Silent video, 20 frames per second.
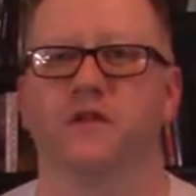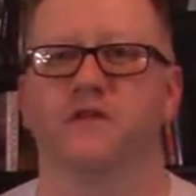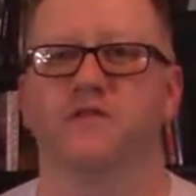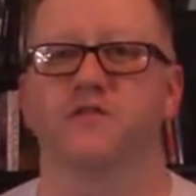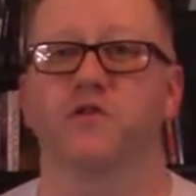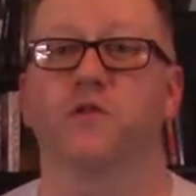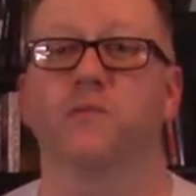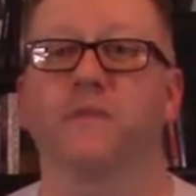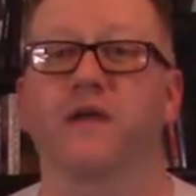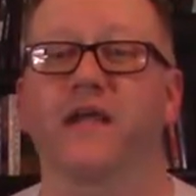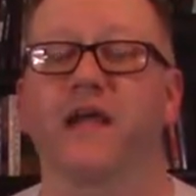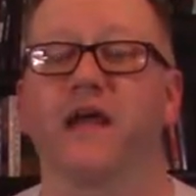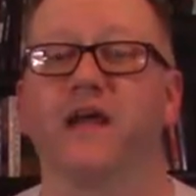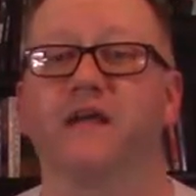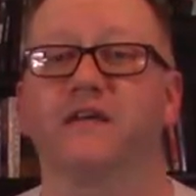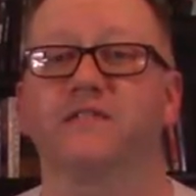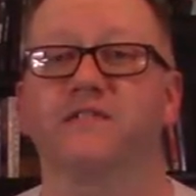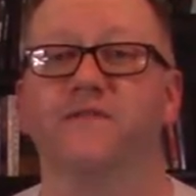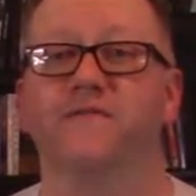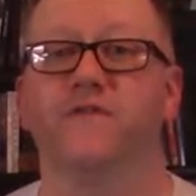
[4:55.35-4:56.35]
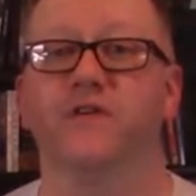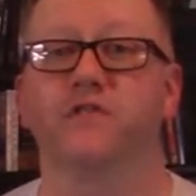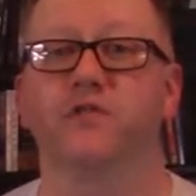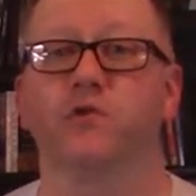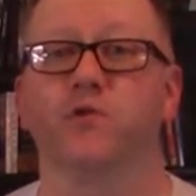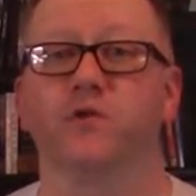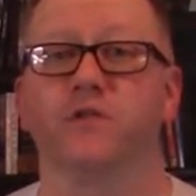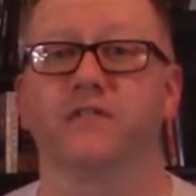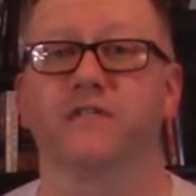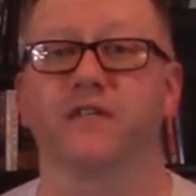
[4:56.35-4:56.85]
So the mechanics and
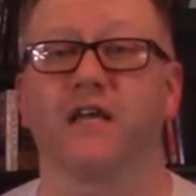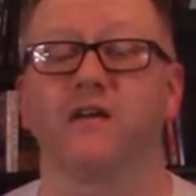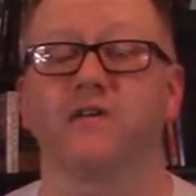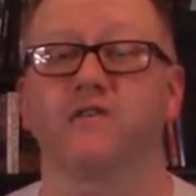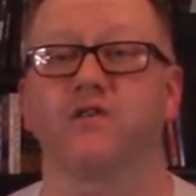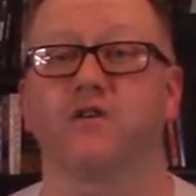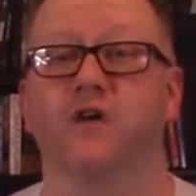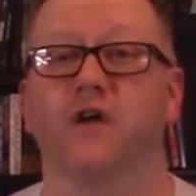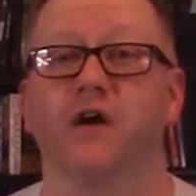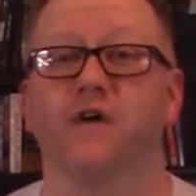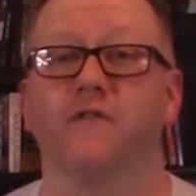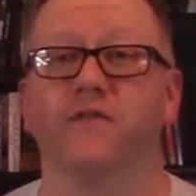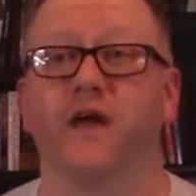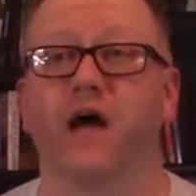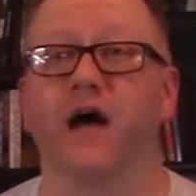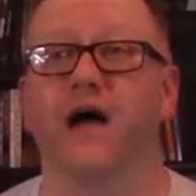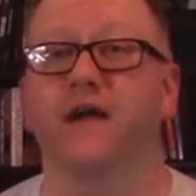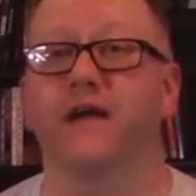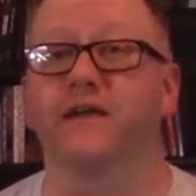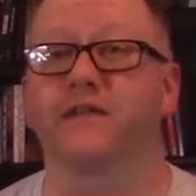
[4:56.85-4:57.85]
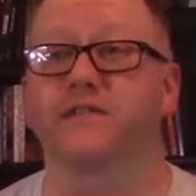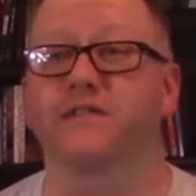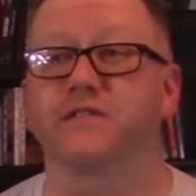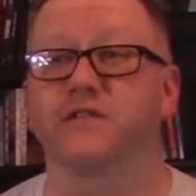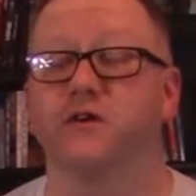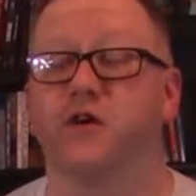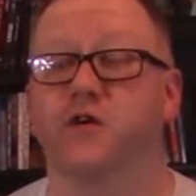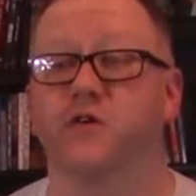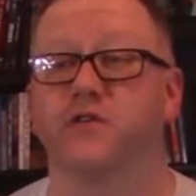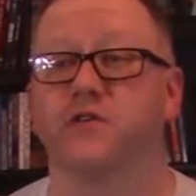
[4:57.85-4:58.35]
visualization of the heist
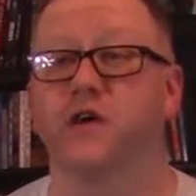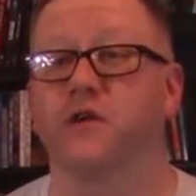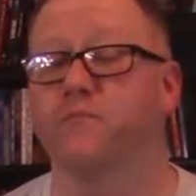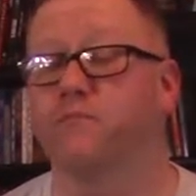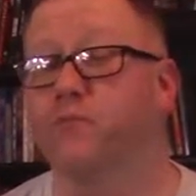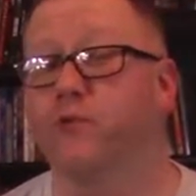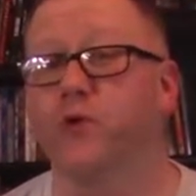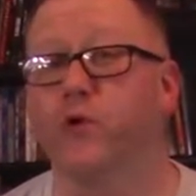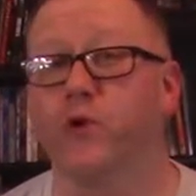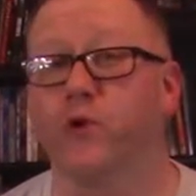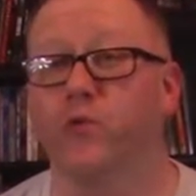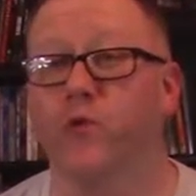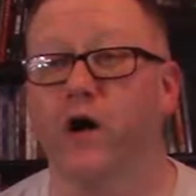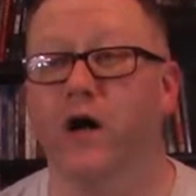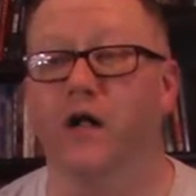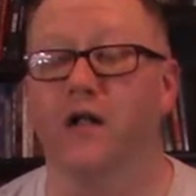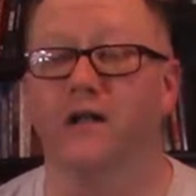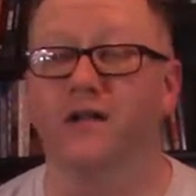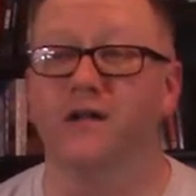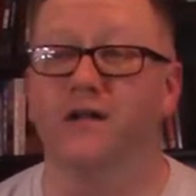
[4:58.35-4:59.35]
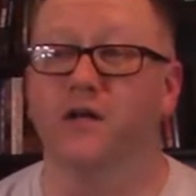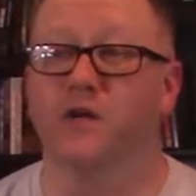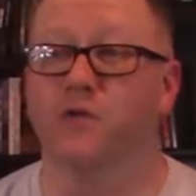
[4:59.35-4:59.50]
are done pretty well,